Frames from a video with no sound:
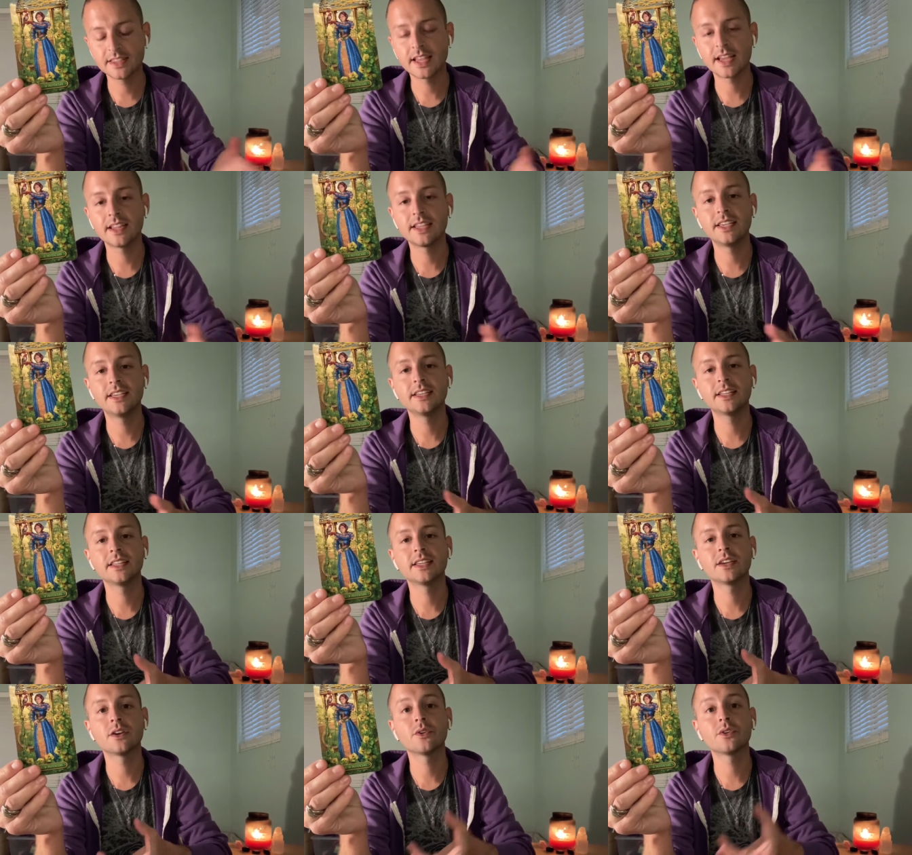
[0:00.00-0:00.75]
that
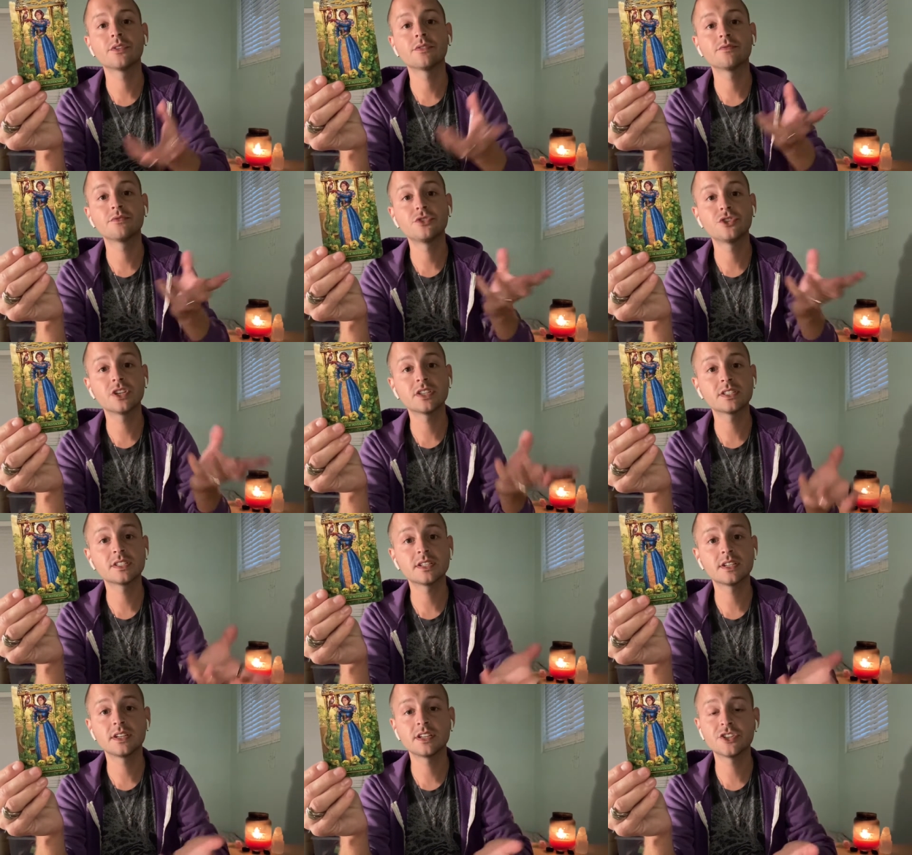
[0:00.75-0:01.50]
healing or
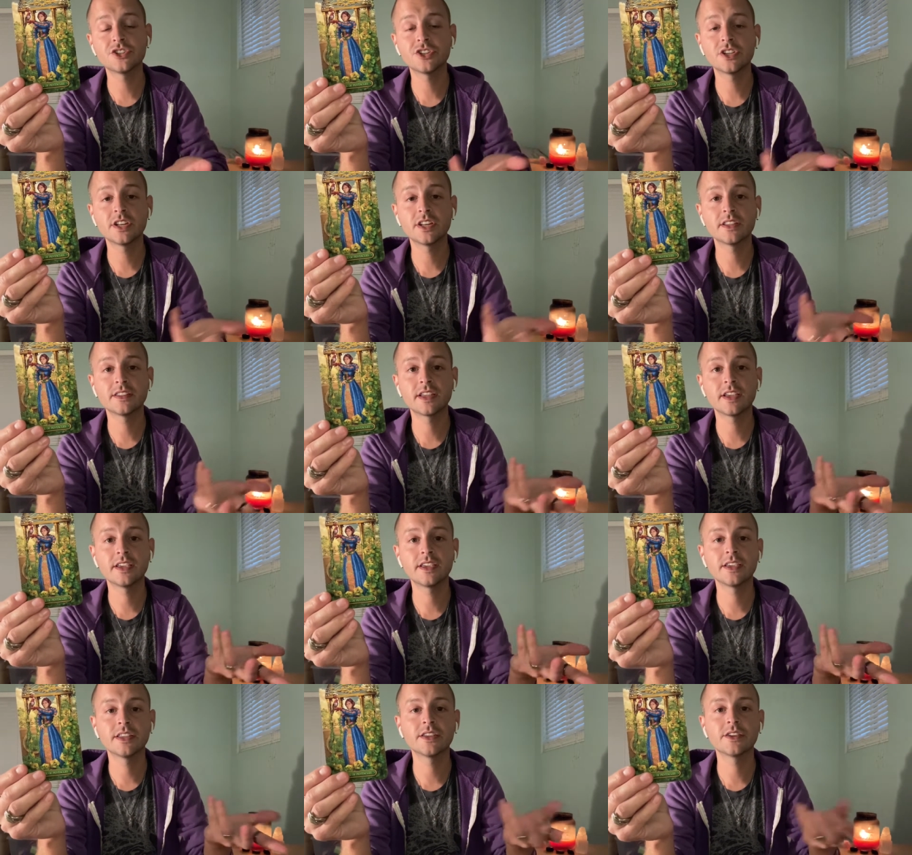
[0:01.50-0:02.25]
just initiating that
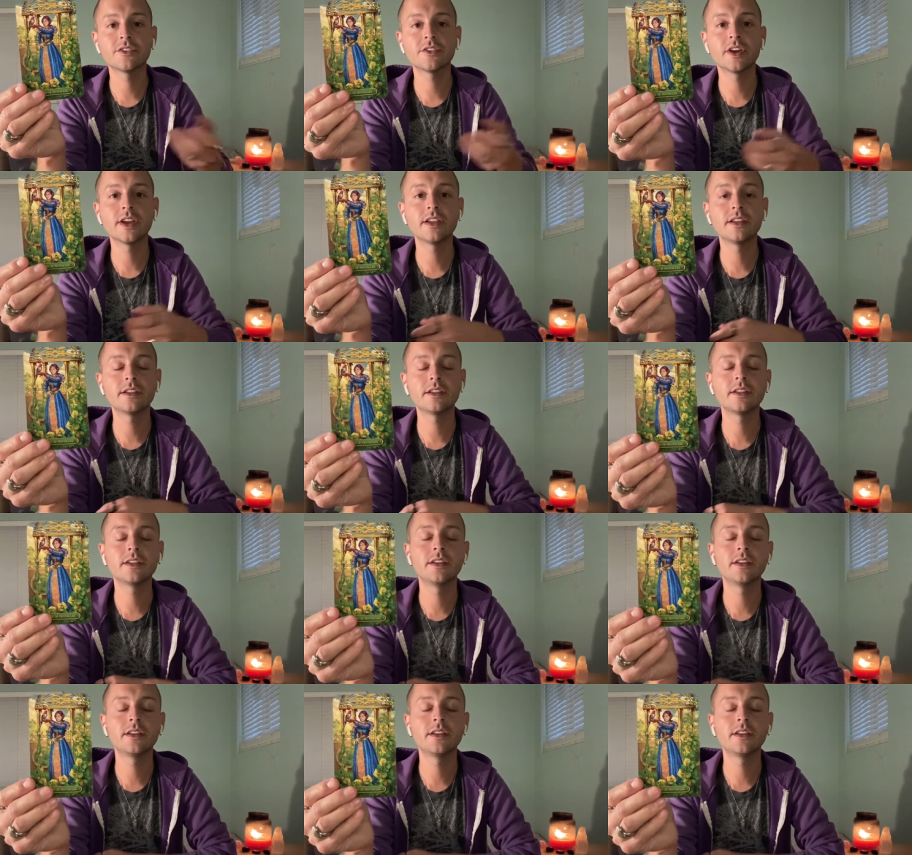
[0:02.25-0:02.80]
healing, right?